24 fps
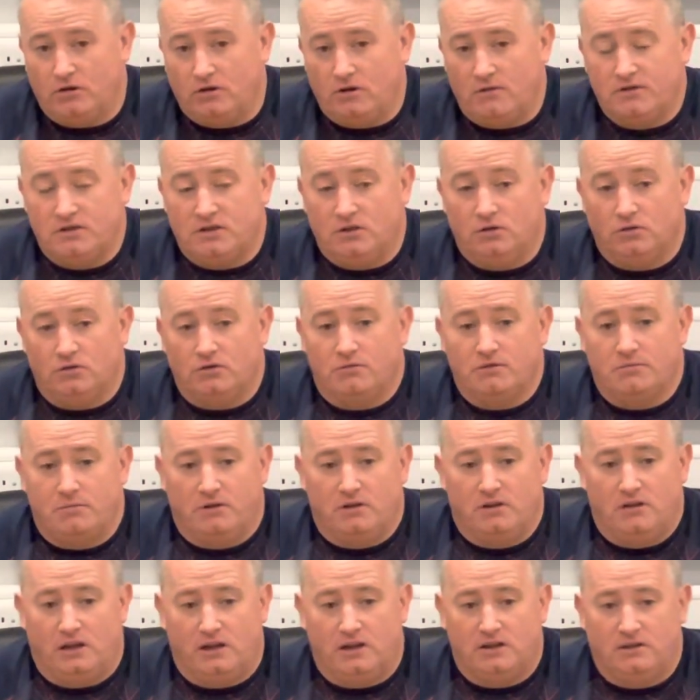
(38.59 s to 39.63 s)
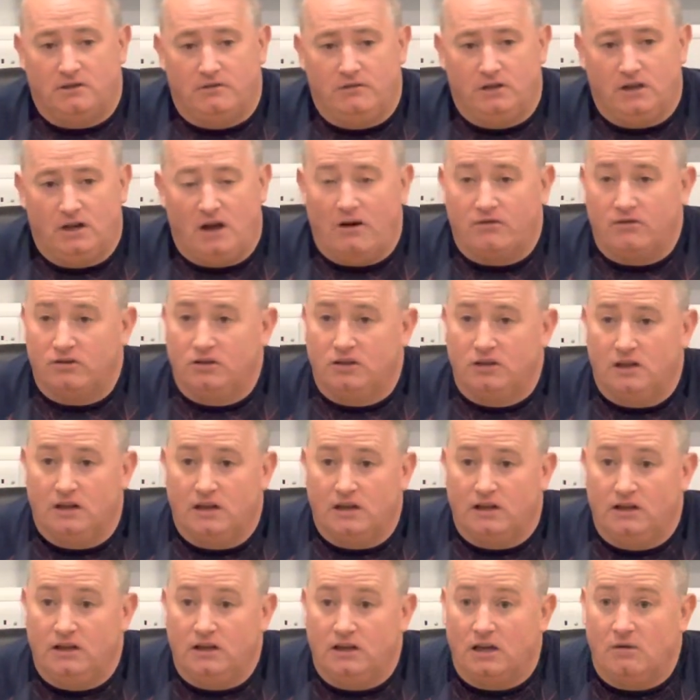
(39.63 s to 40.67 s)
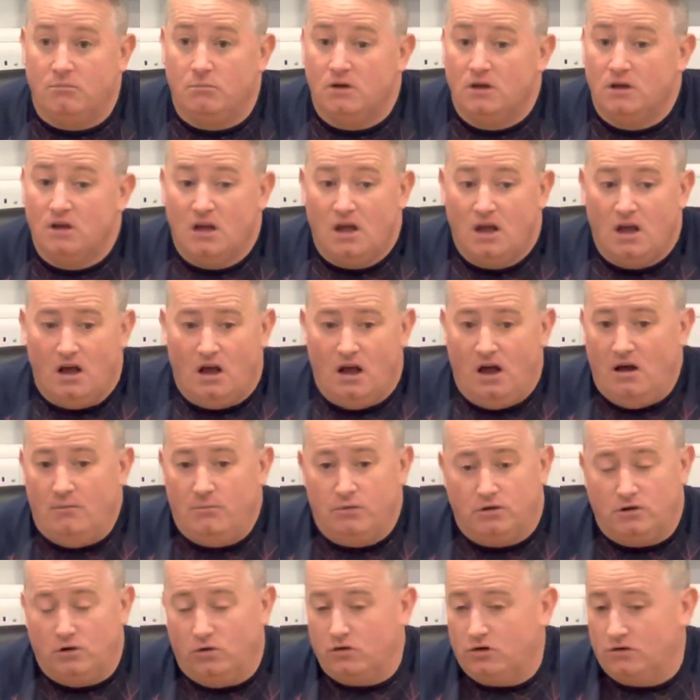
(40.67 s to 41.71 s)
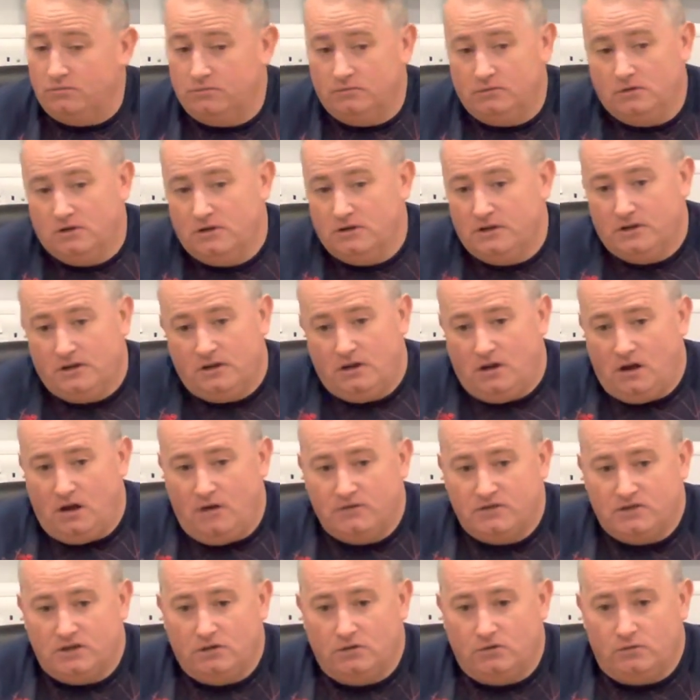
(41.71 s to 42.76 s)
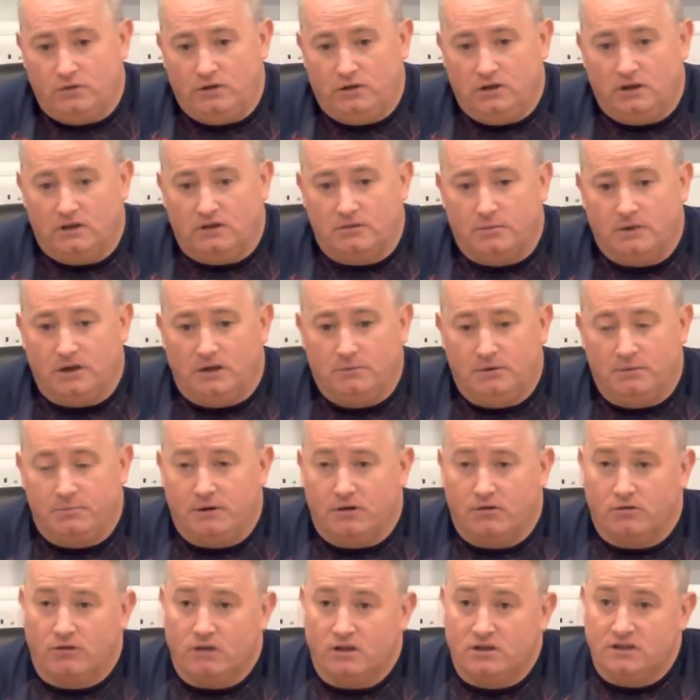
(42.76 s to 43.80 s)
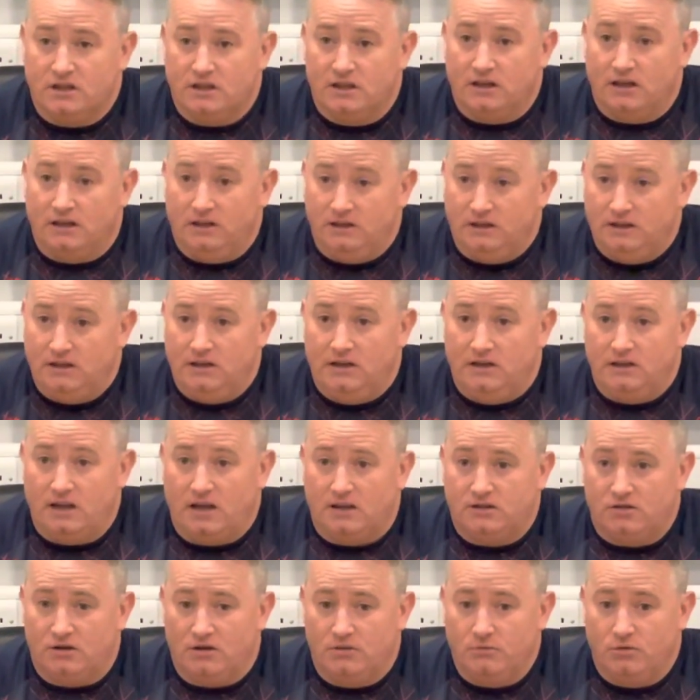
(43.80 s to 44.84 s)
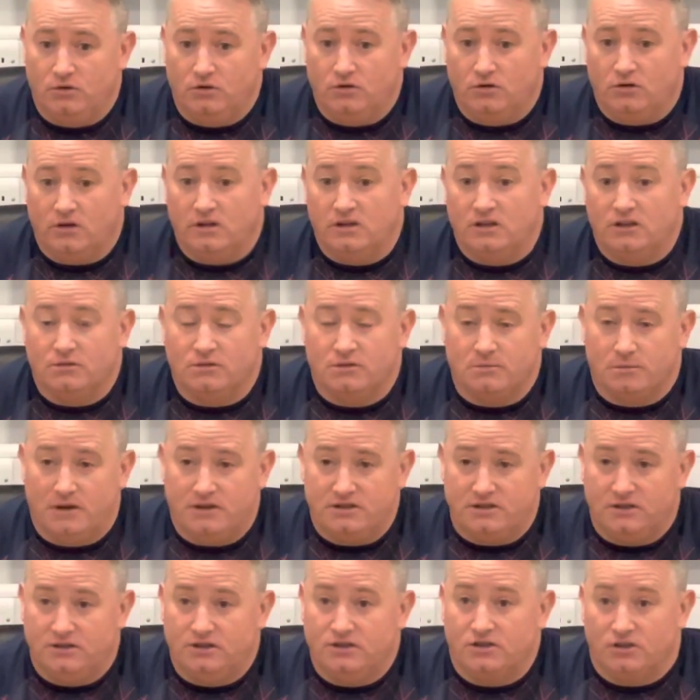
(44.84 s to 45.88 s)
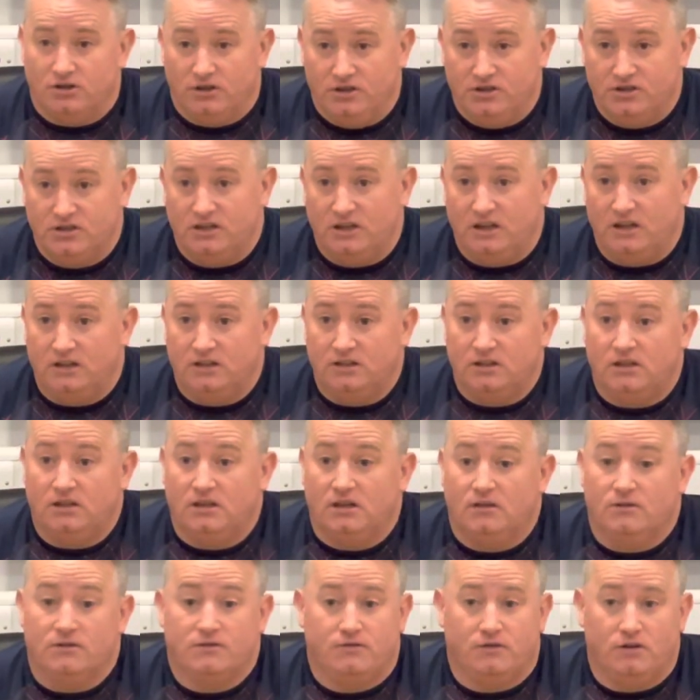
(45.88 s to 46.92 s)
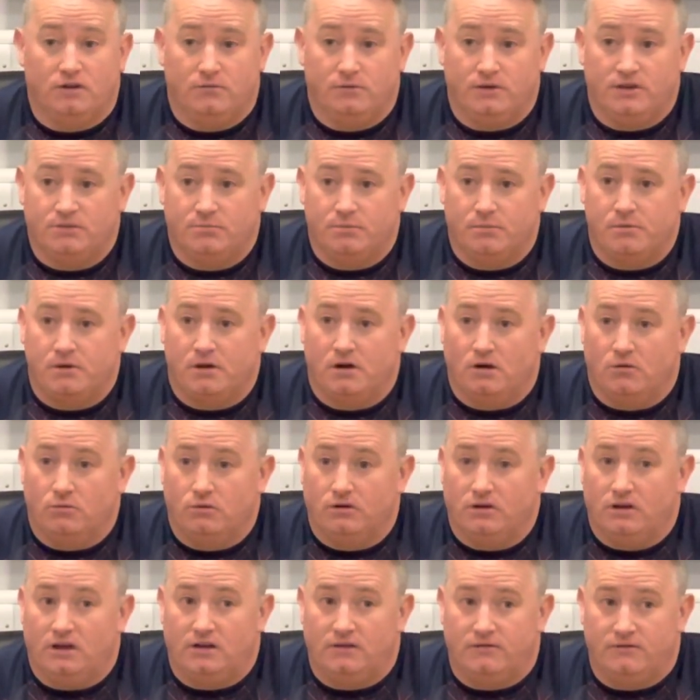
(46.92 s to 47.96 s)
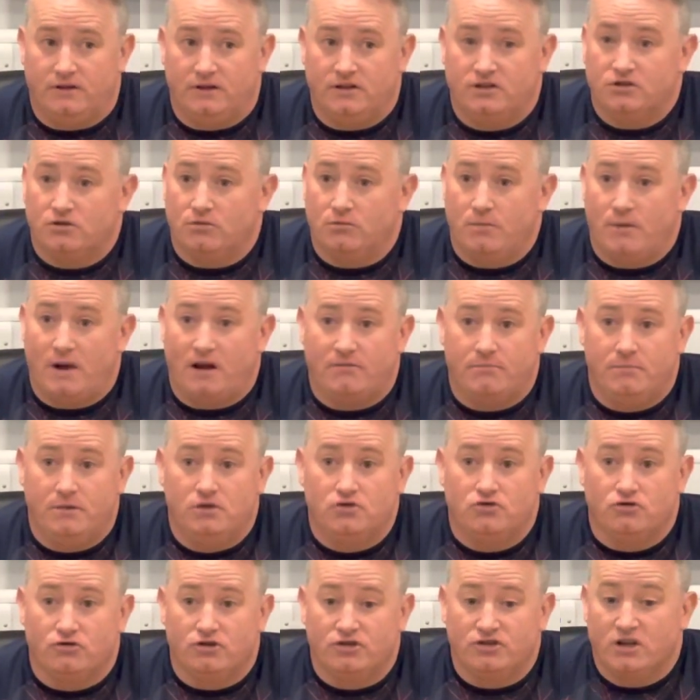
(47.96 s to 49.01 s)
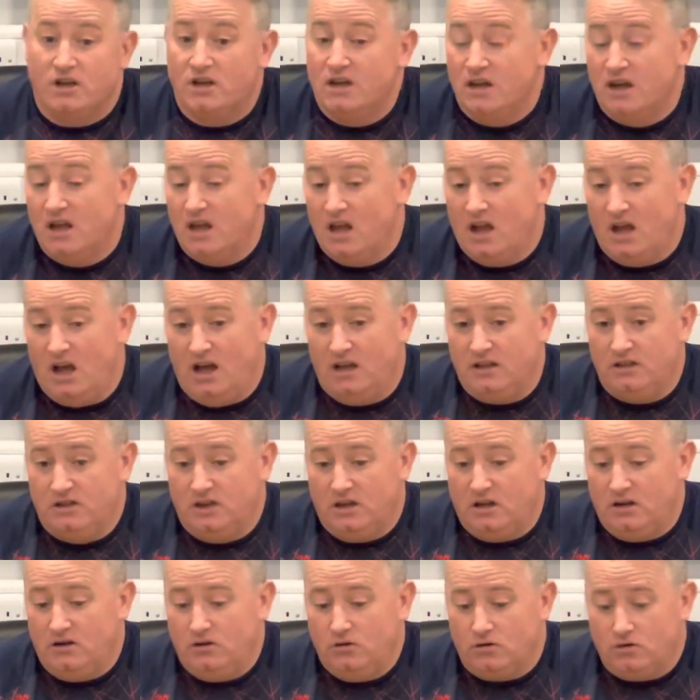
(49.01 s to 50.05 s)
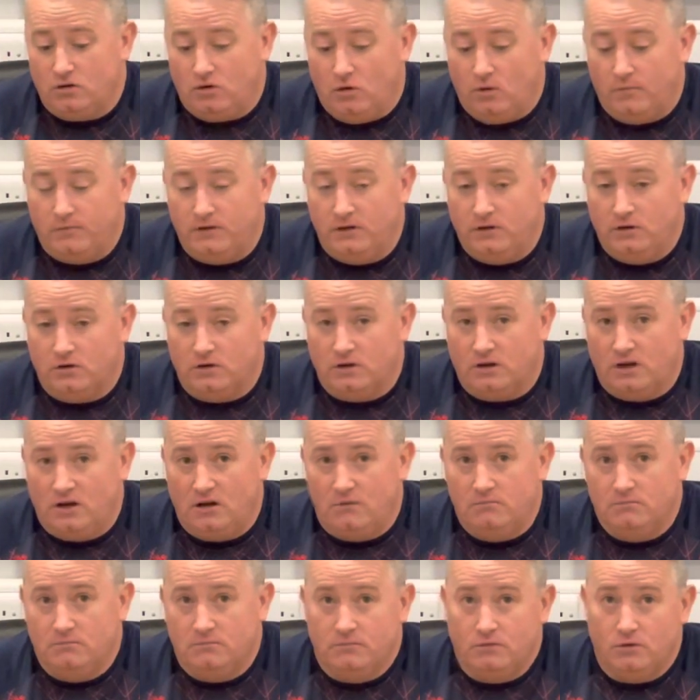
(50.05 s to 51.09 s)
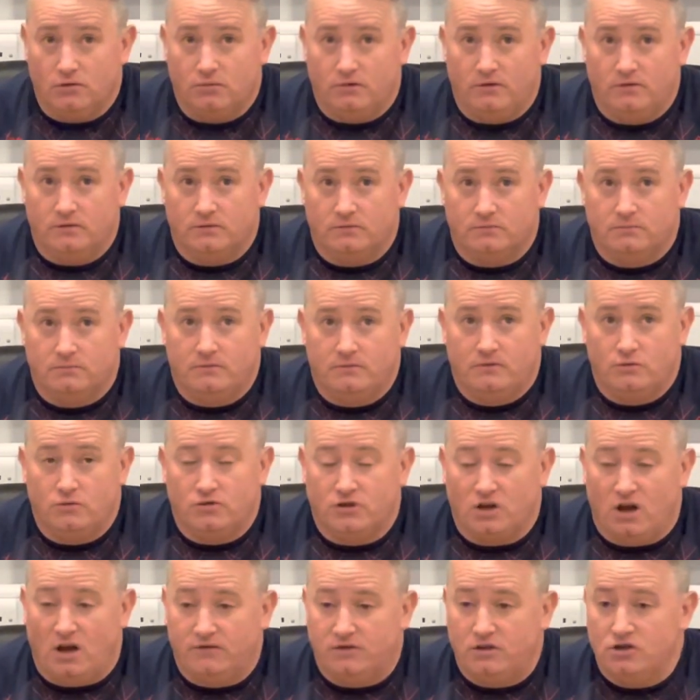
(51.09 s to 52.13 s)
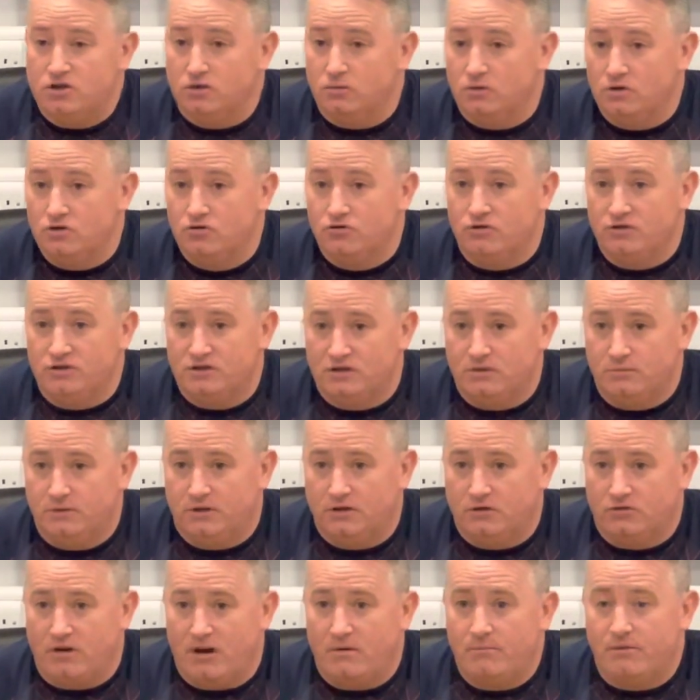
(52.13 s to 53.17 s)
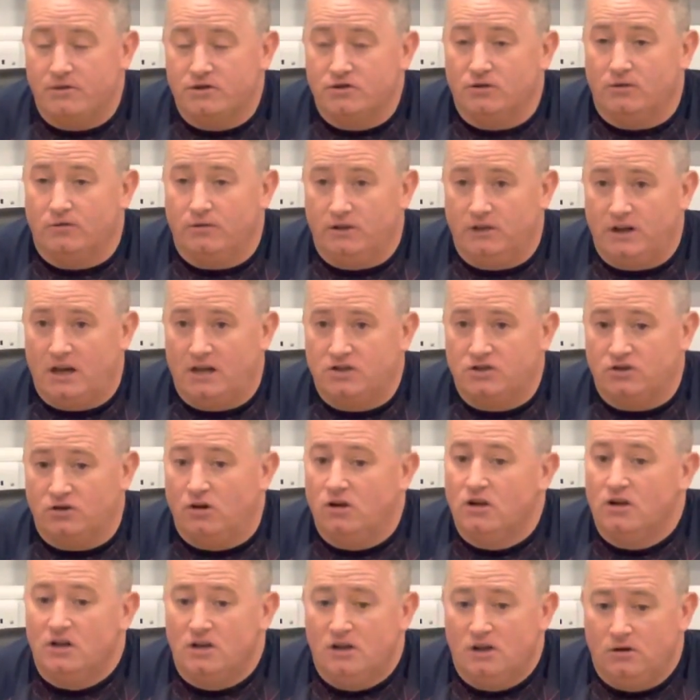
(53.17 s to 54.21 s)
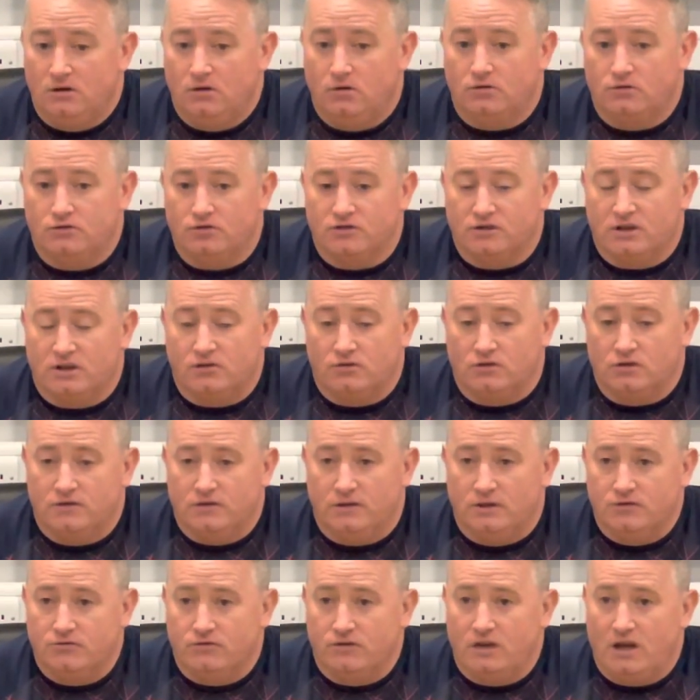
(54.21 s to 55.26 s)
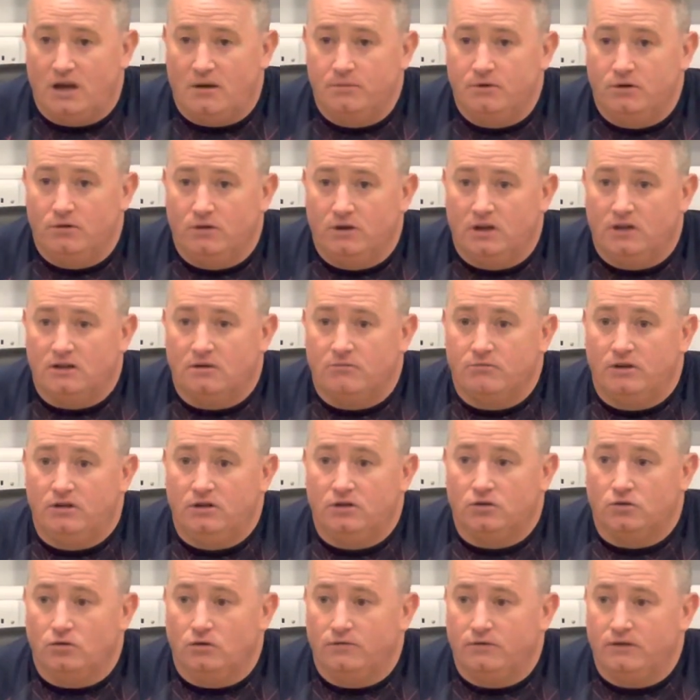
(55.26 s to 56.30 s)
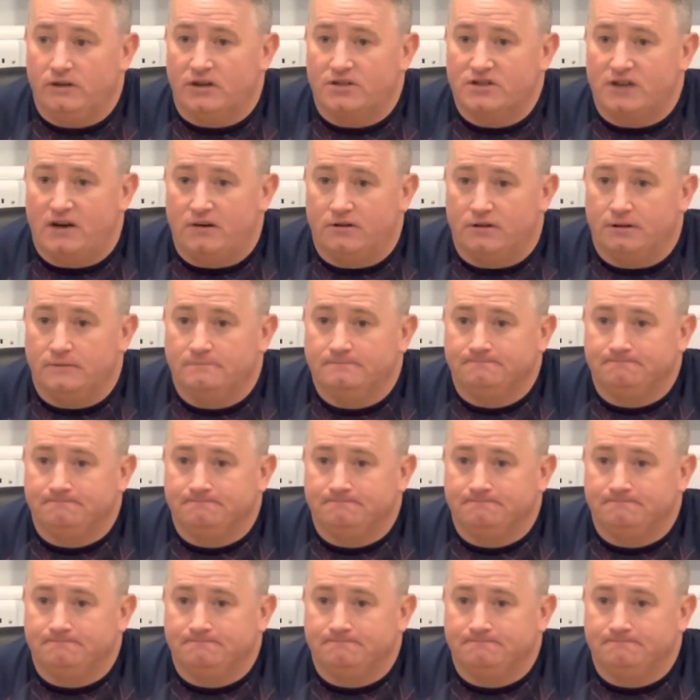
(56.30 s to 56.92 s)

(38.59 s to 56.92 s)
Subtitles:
Obviously, look, there was a bit of negativity after the Kilkenny game. But we'd like to play a bit better against Kilkenny in the league that time. But look, I think it was a blessing in disguise in the end, and that gave us 5 weeks to prepare with a lot of fellas coming back from injuries. And hopefully we've got some soft tissue injuries and a bit of cramp and stuff like that. So look, just get those fellas rehabbed now and get them ready to go for next Saturday.